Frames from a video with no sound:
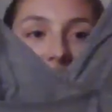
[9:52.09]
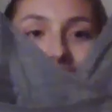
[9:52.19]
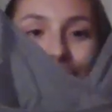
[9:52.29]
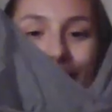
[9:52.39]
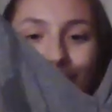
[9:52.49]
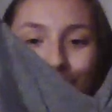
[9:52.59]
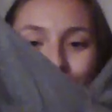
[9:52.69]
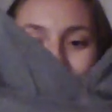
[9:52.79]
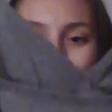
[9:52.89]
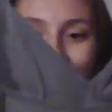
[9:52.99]
I was able to
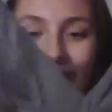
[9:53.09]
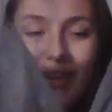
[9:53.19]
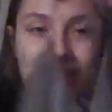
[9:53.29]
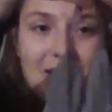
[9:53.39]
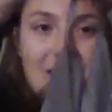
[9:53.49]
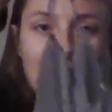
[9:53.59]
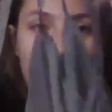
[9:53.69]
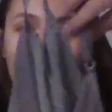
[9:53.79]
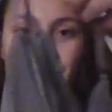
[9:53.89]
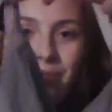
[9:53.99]
read that
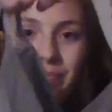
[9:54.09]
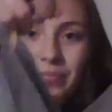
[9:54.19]
then.